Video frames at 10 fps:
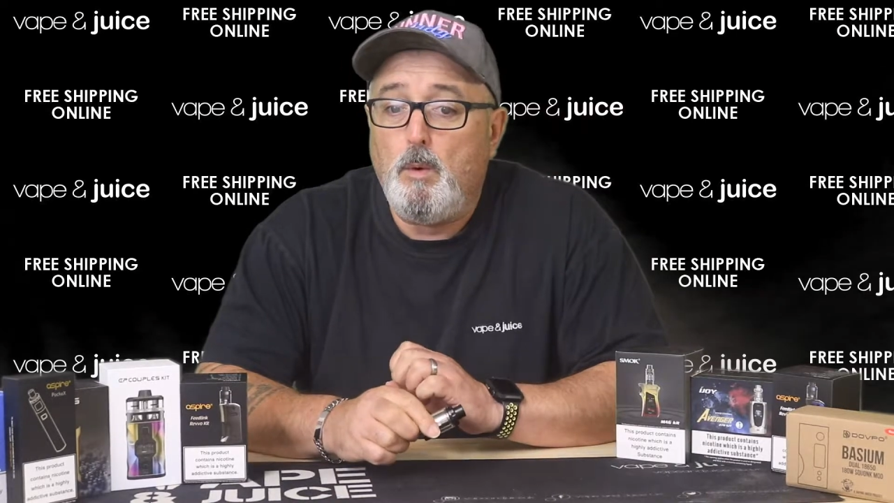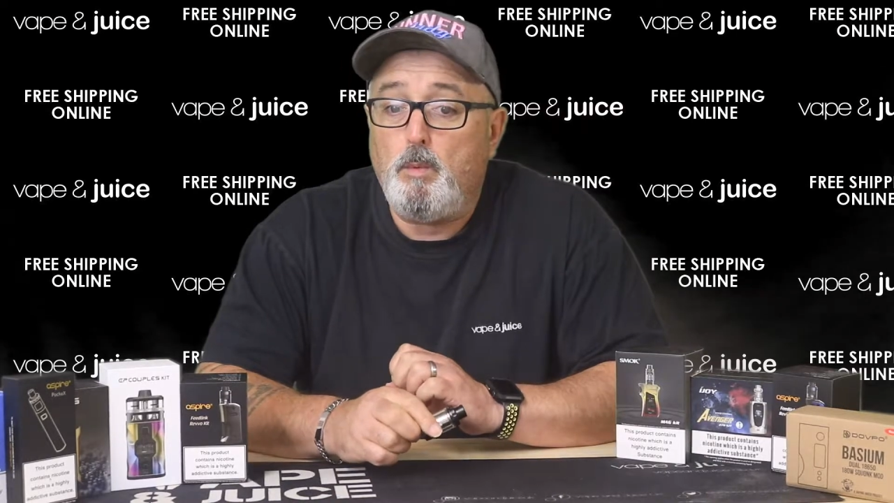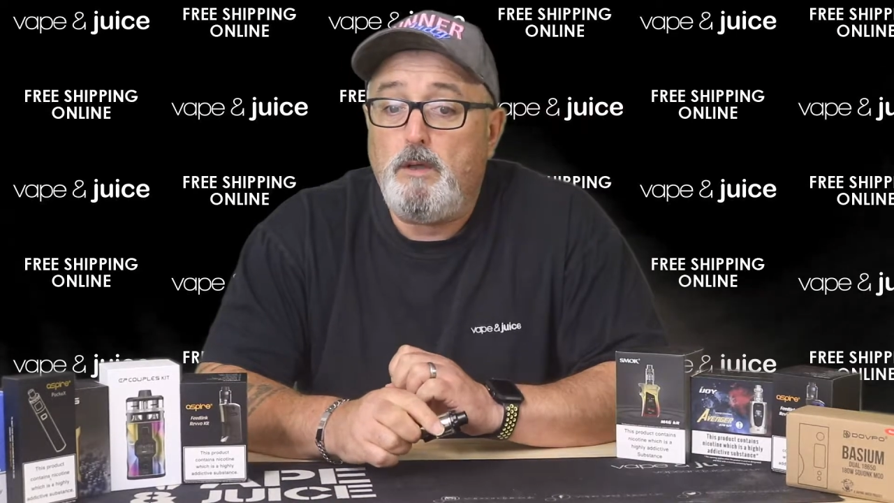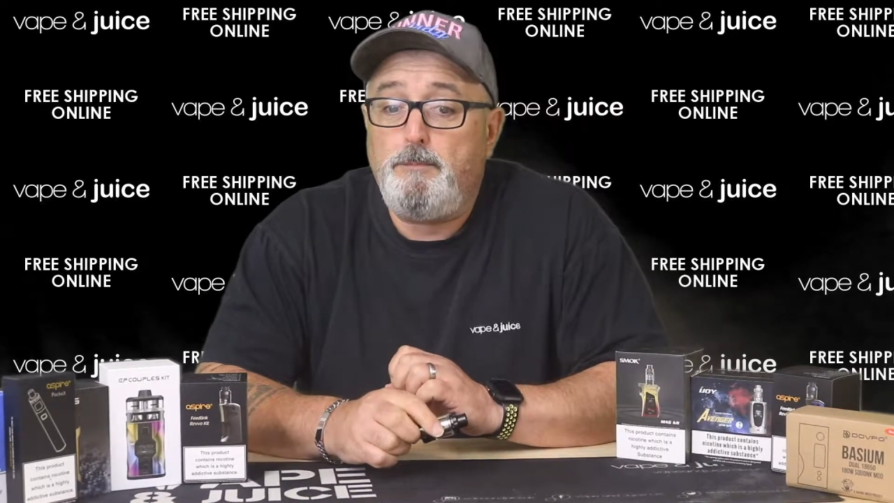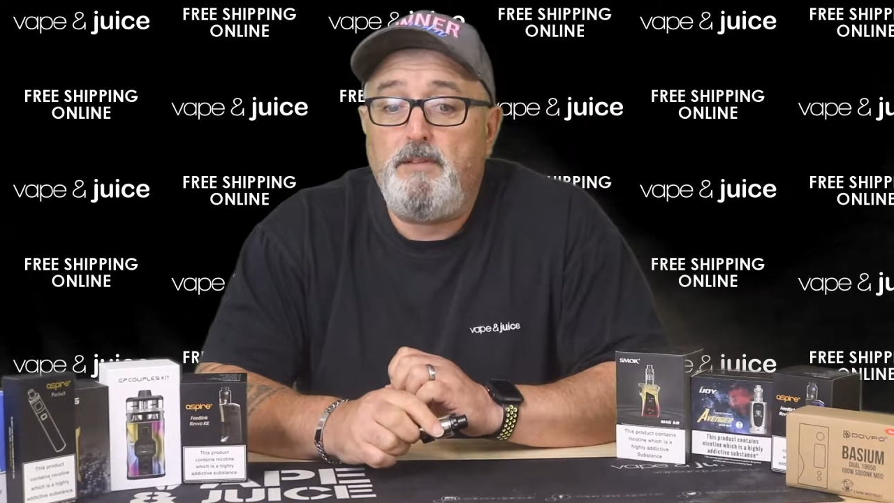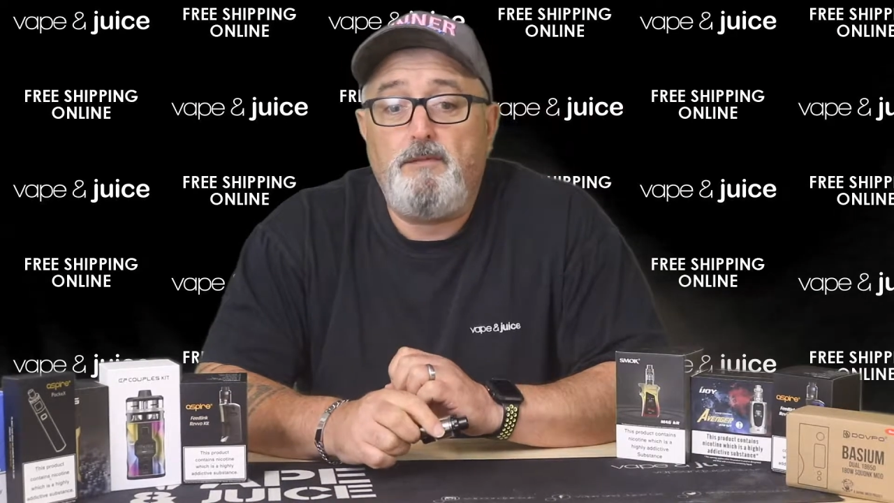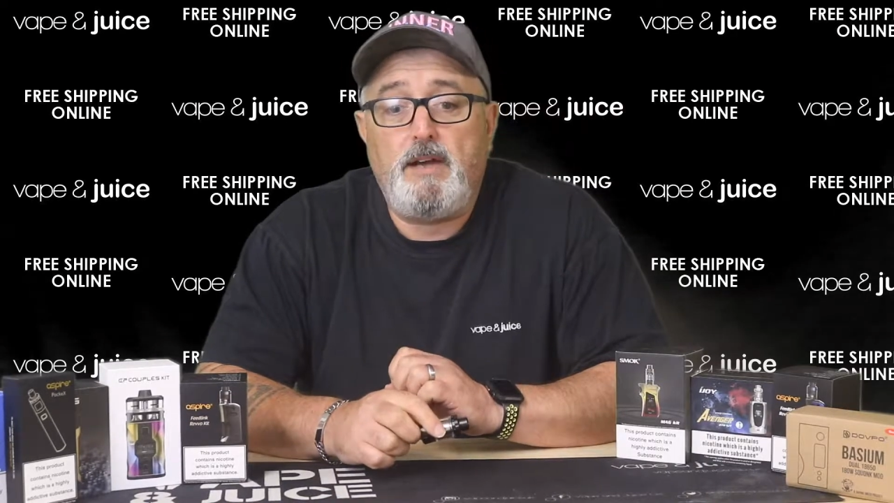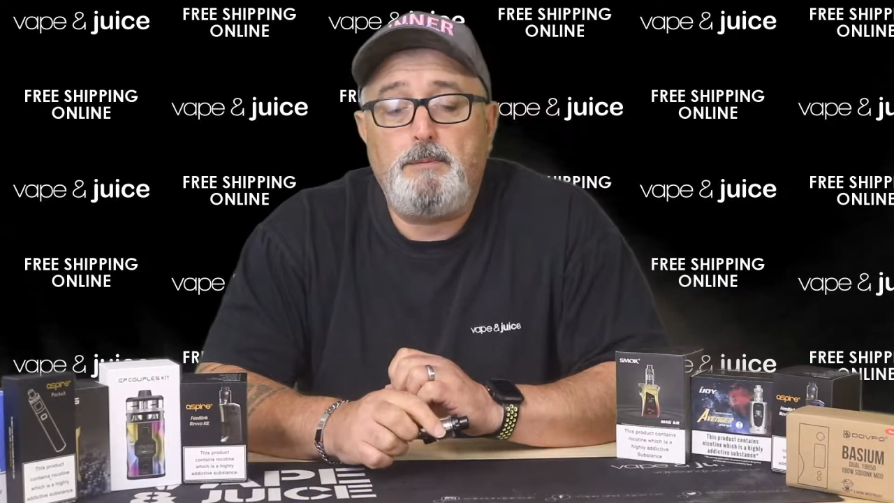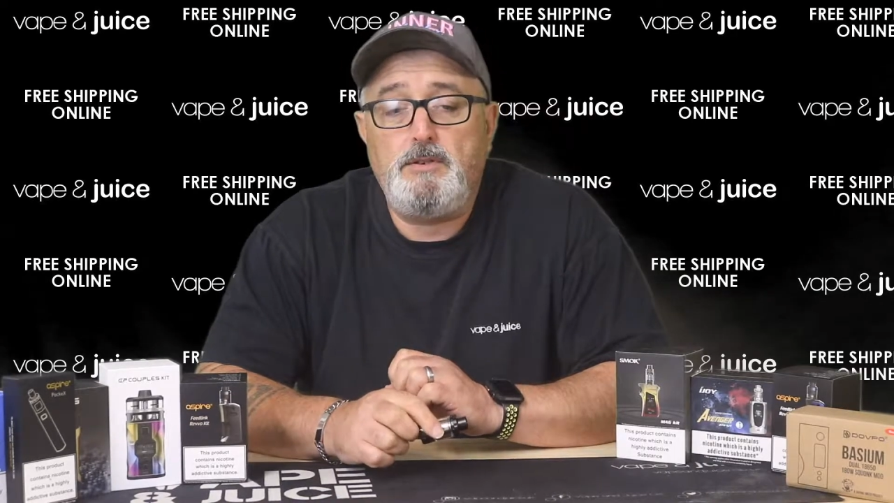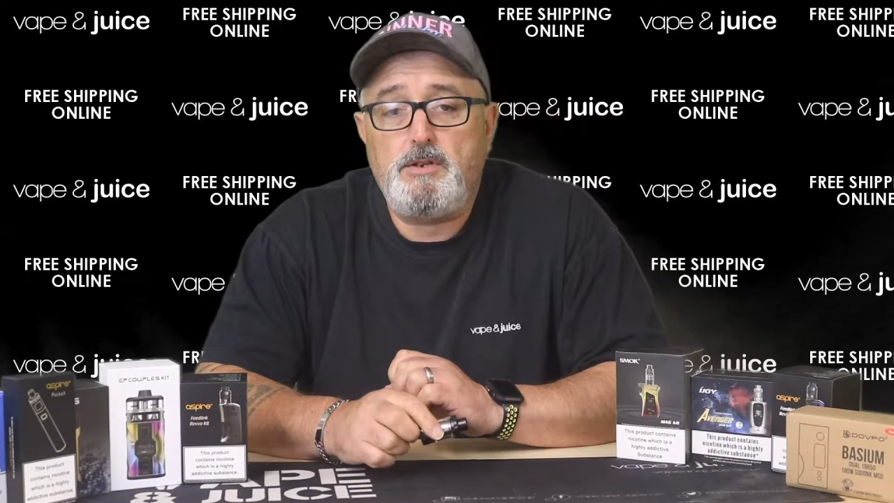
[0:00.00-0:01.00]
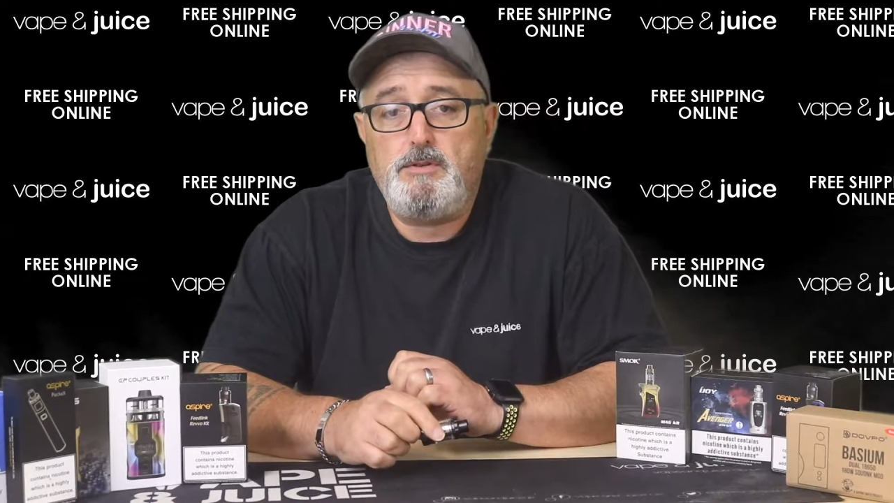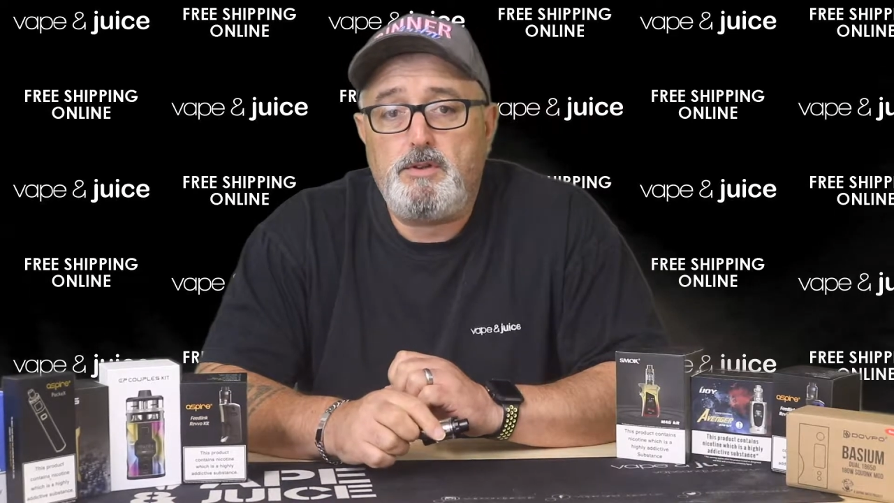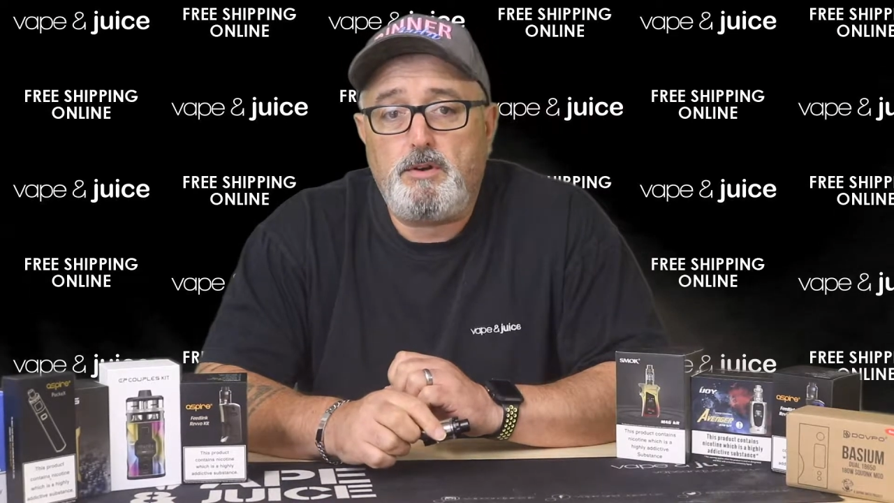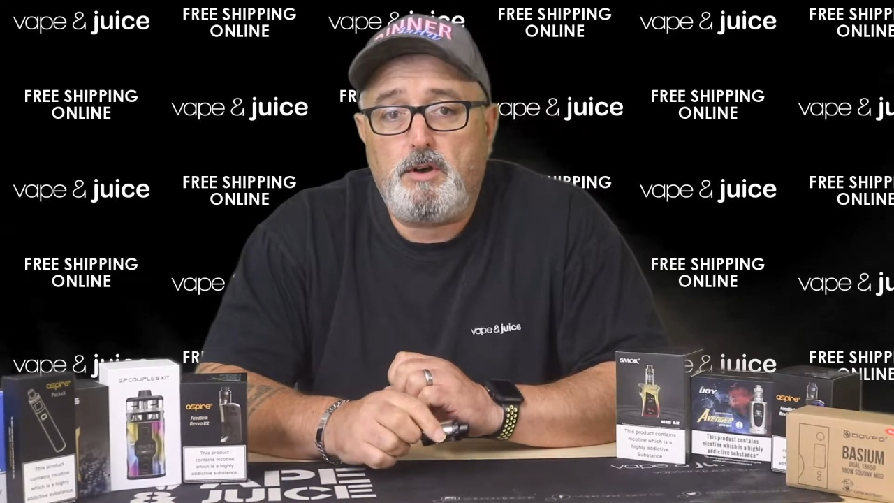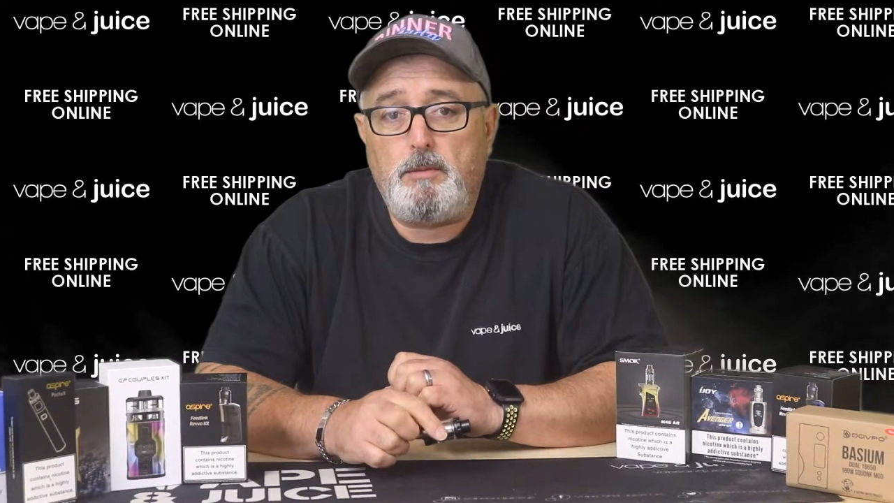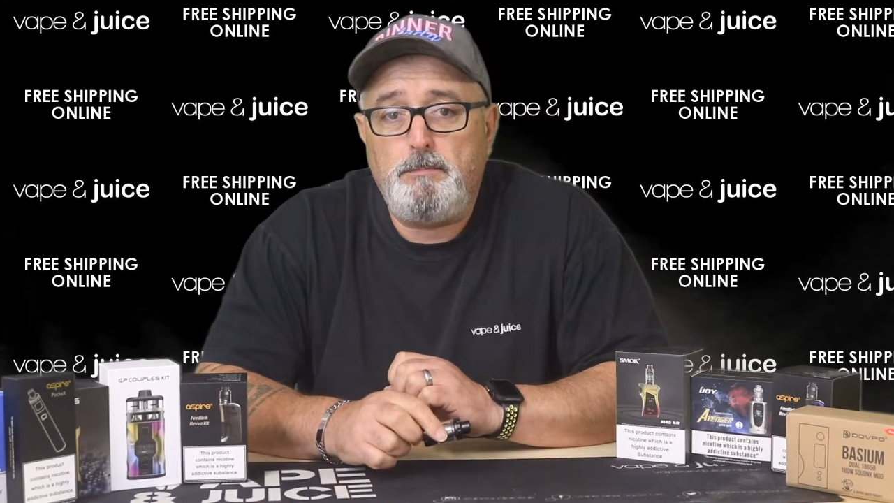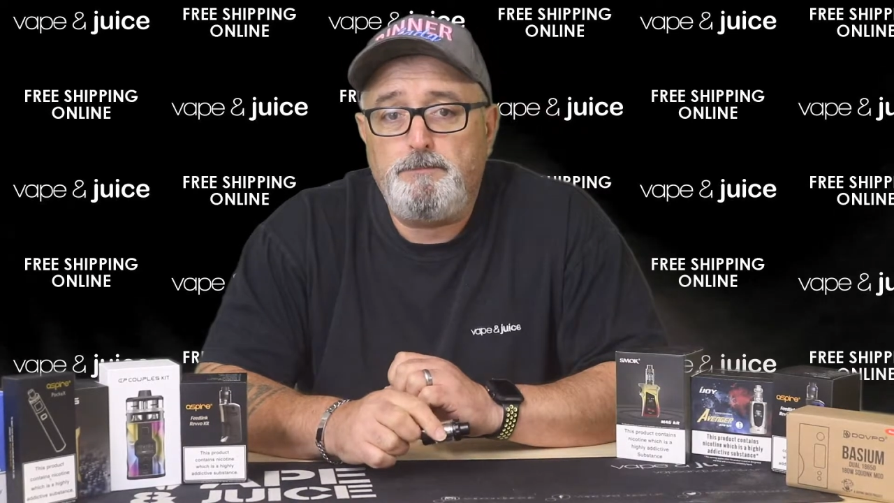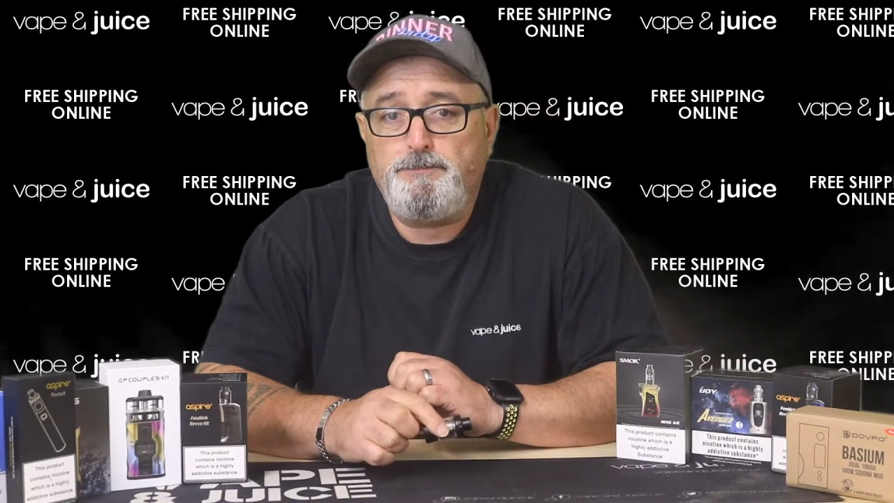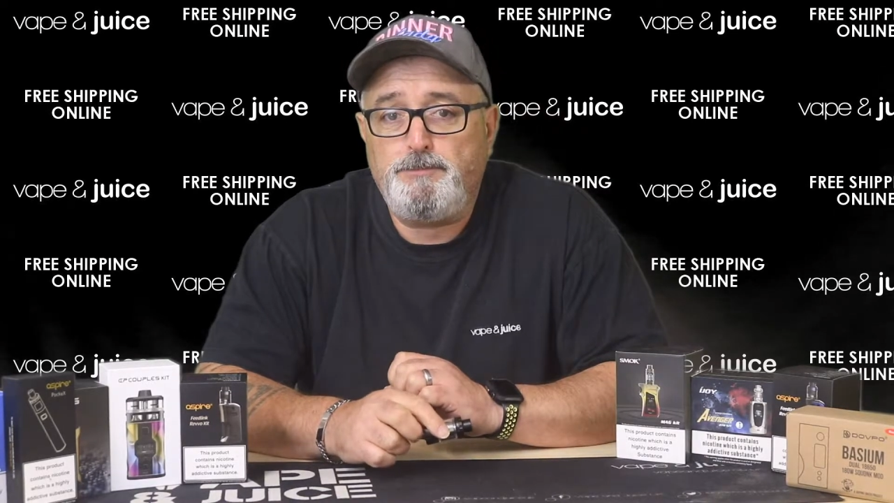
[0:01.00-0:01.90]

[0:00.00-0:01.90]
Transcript: We've been vapeandjuice.com.